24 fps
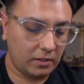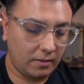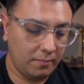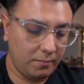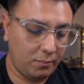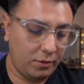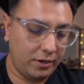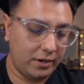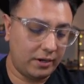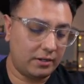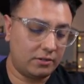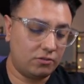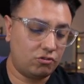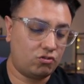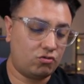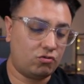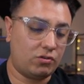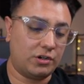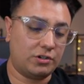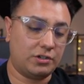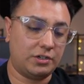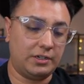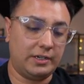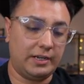
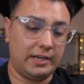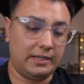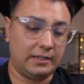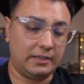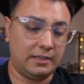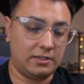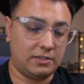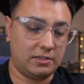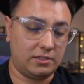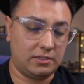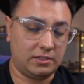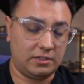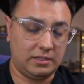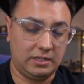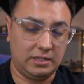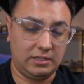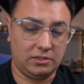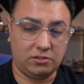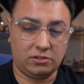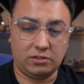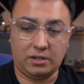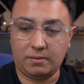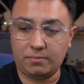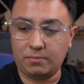pre-construction deck. This is the
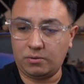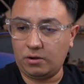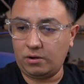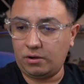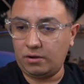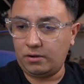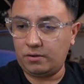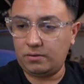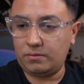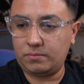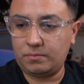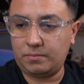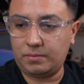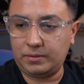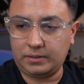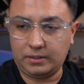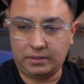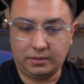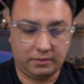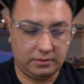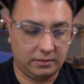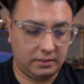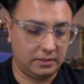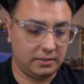stop card. Put
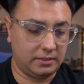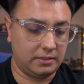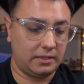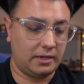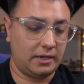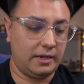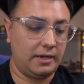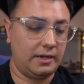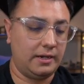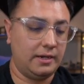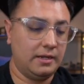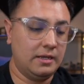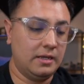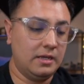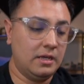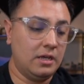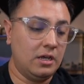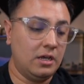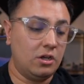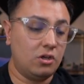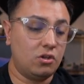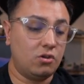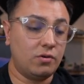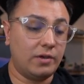that onto the side.
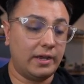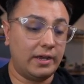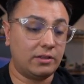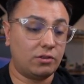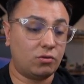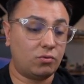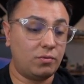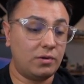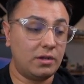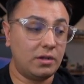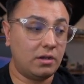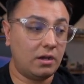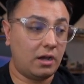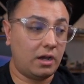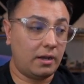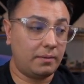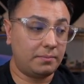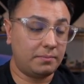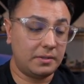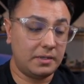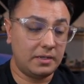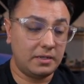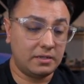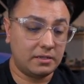You get 3
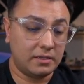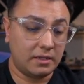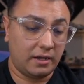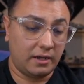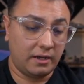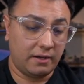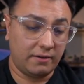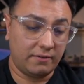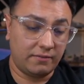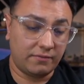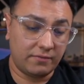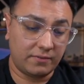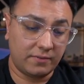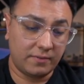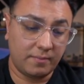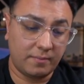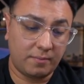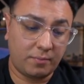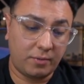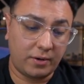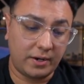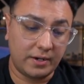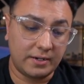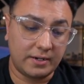copies of
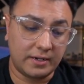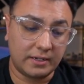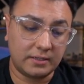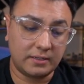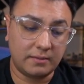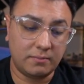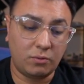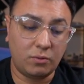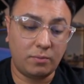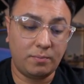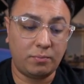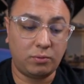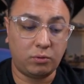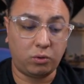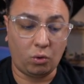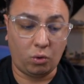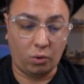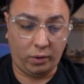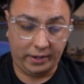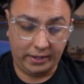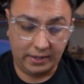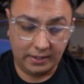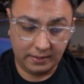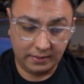Predictable
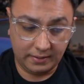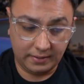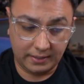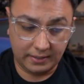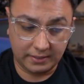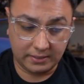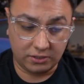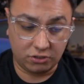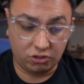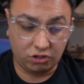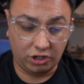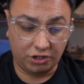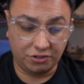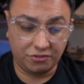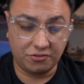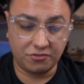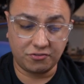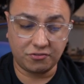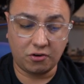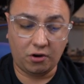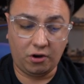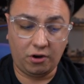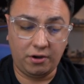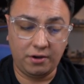Ploy. It's a
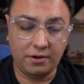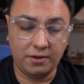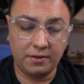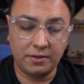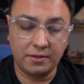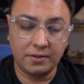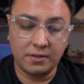justice card.